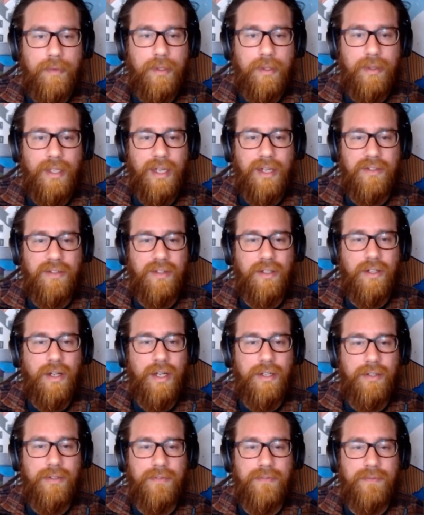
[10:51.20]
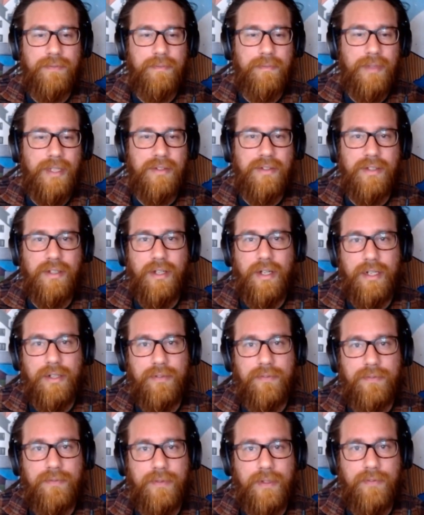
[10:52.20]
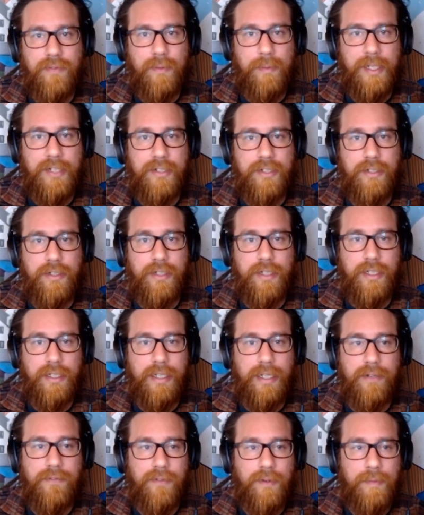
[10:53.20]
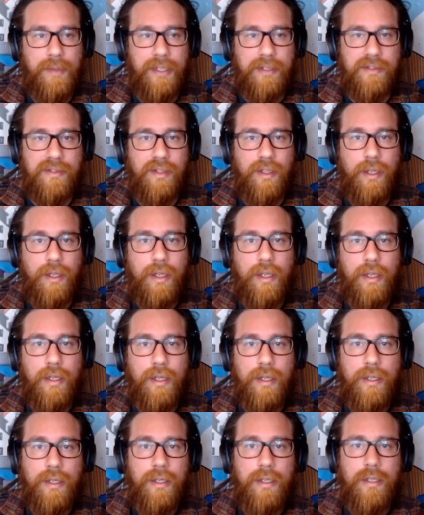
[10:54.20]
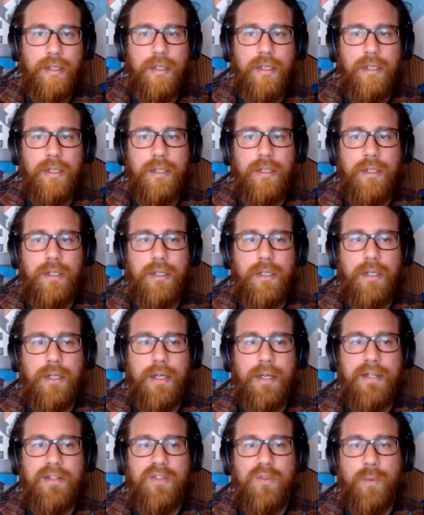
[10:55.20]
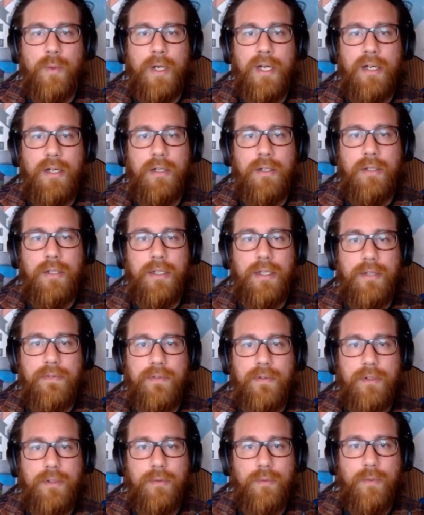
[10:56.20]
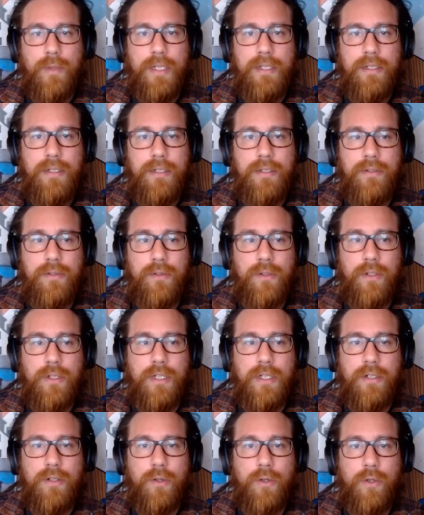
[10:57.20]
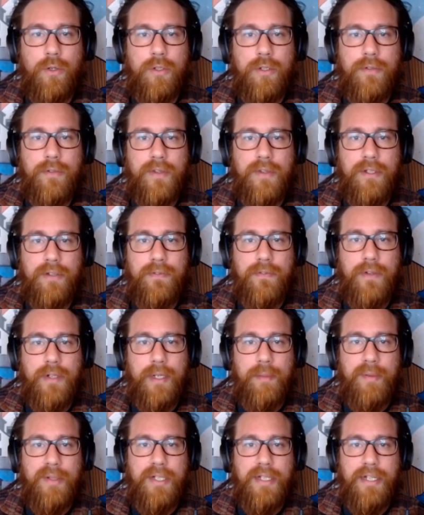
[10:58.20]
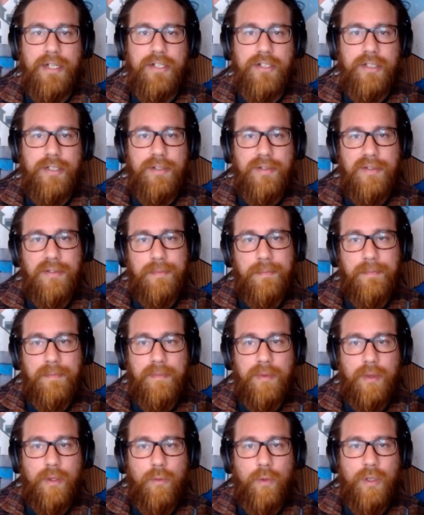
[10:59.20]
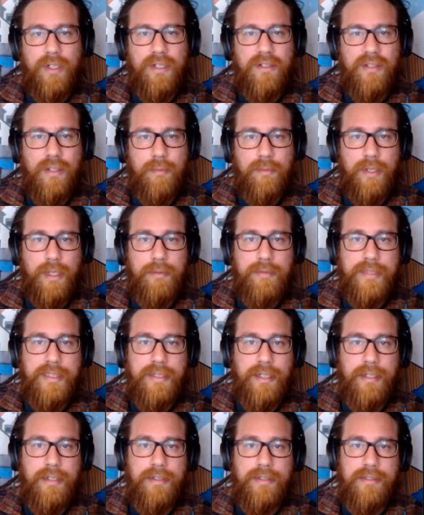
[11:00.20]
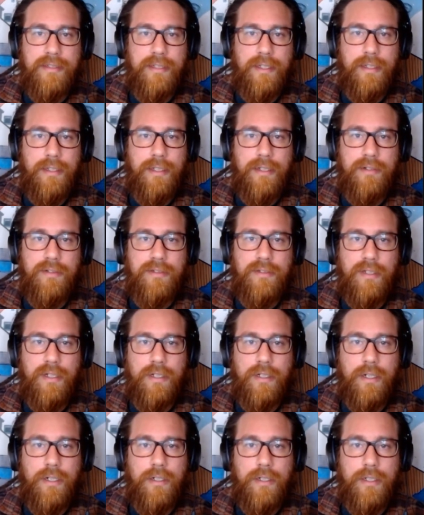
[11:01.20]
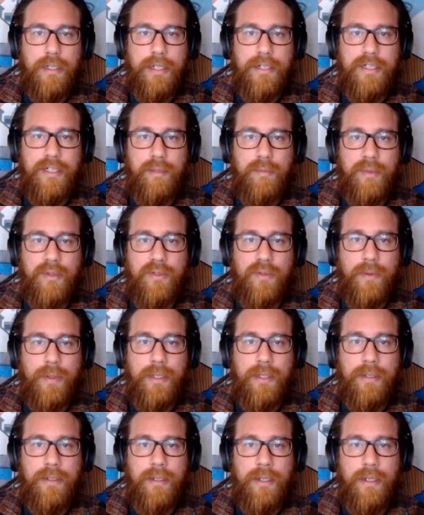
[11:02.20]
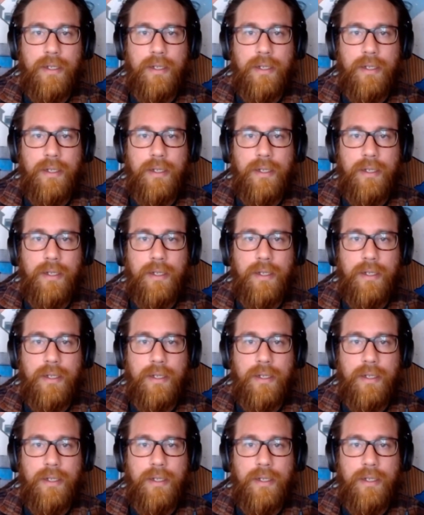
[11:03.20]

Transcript: that's the kind of information you can get from this. As well, when you look at all of the different applications, what you sometimes see is that there's a correlation between